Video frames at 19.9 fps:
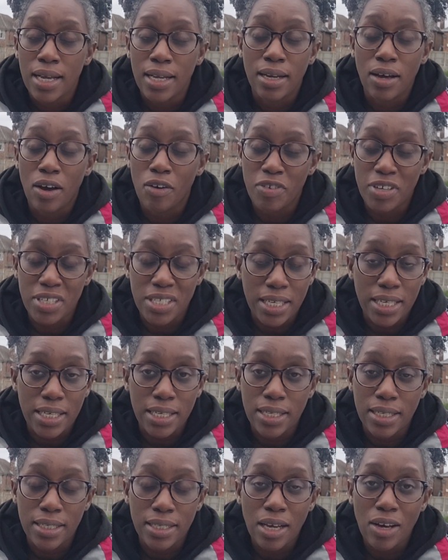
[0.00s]

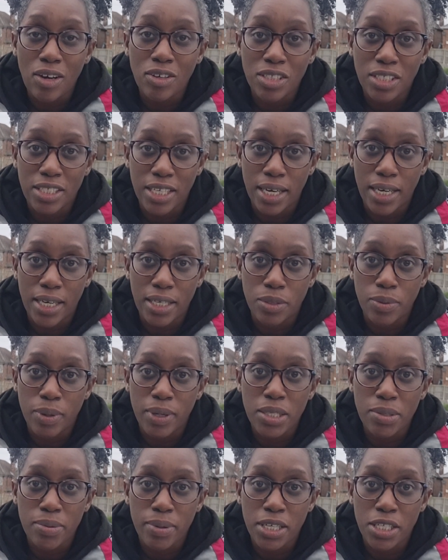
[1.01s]
obviously last year
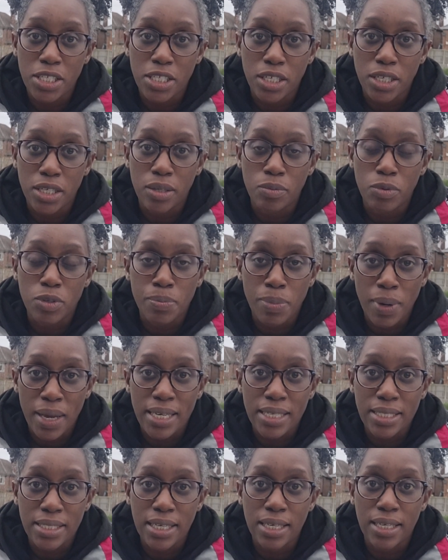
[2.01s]
2022 was
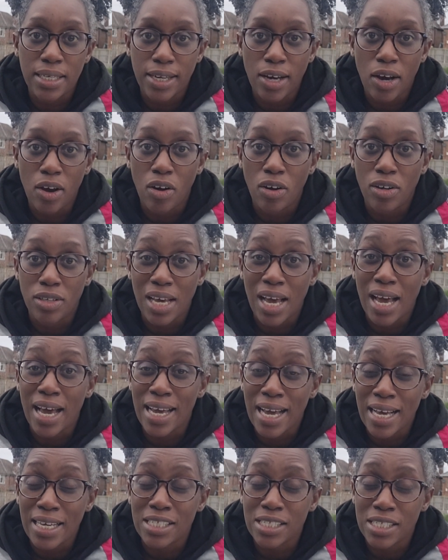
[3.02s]
blazingly hot. I
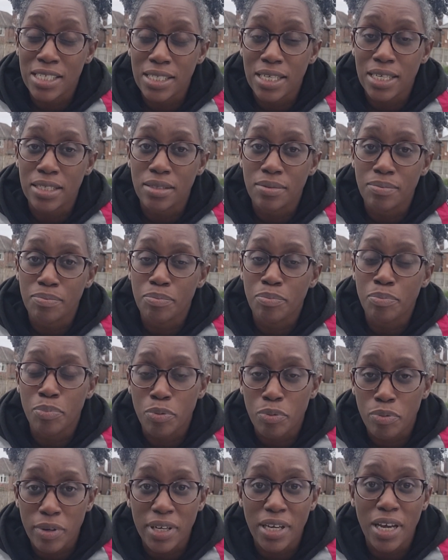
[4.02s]
actually did
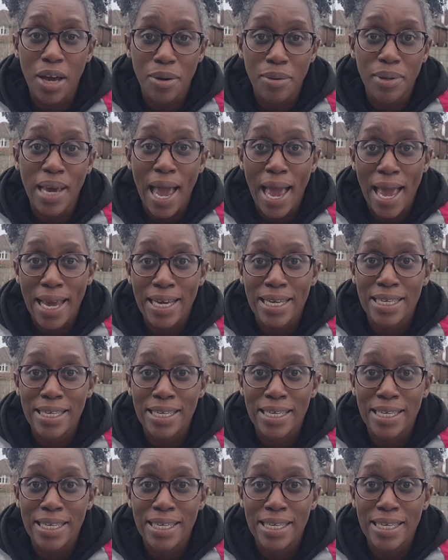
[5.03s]
pretty okay